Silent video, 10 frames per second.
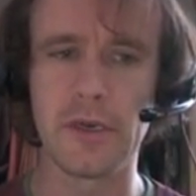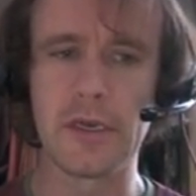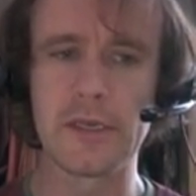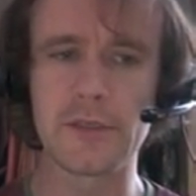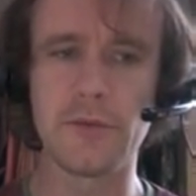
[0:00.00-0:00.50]

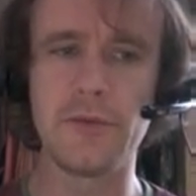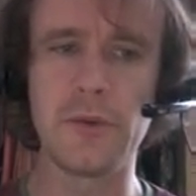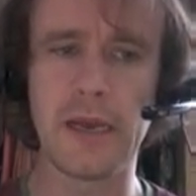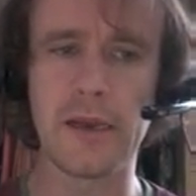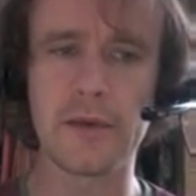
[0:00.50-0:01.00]
So if you
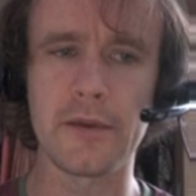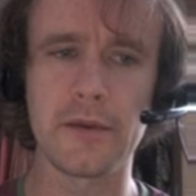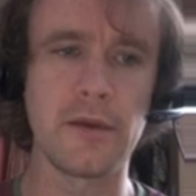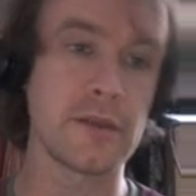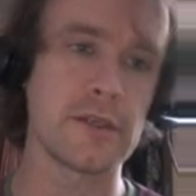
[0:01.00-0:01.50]
had,
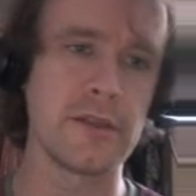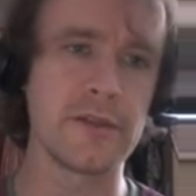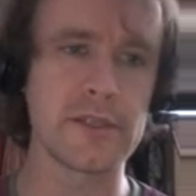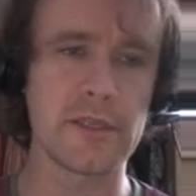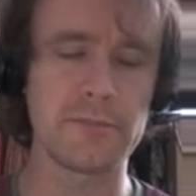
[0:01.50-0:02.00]
actually, in this
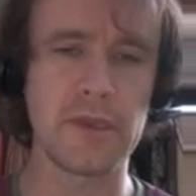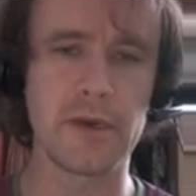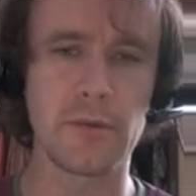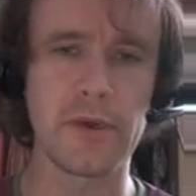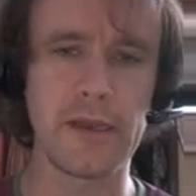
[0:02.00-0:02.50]
case, player
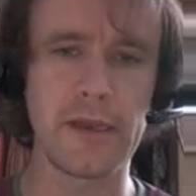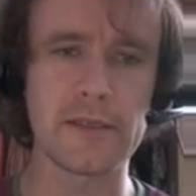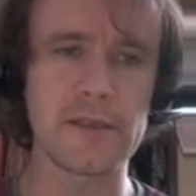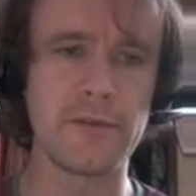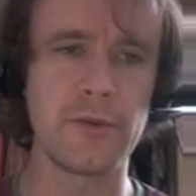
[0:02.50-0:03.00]
one has,
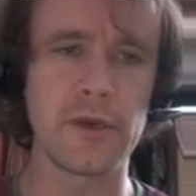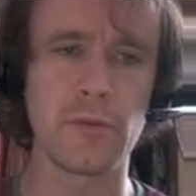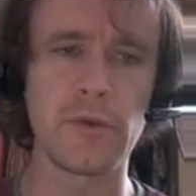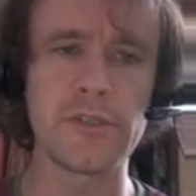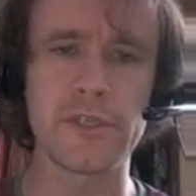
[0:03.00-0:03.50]
if you had a
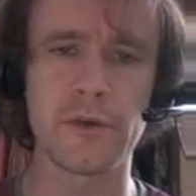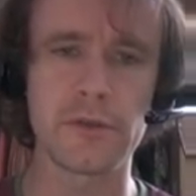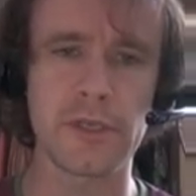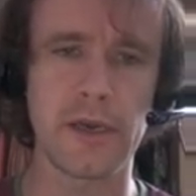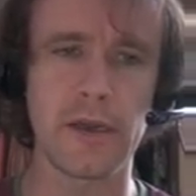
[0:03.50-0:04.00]
1-0
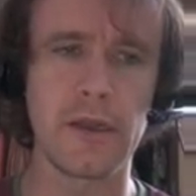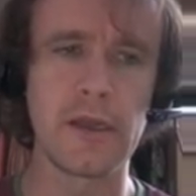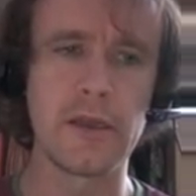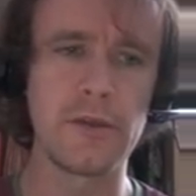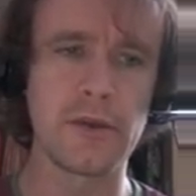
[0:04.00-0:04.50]
tile,
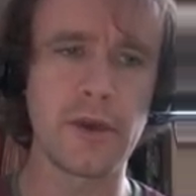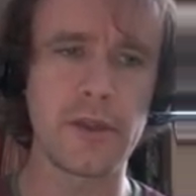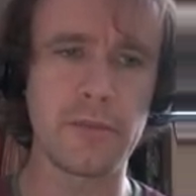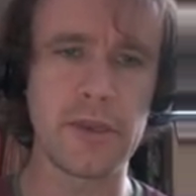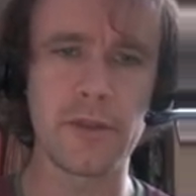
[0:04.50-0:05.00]
you could either
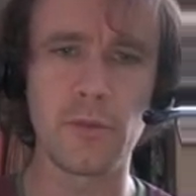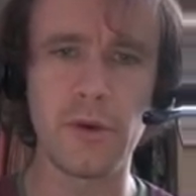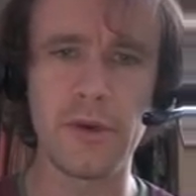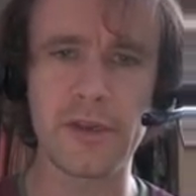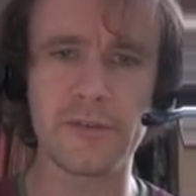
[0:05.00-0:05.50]
play the one
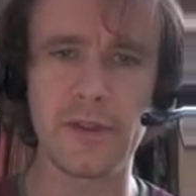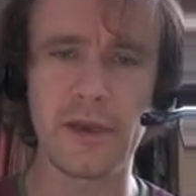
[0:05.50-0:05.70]
next to that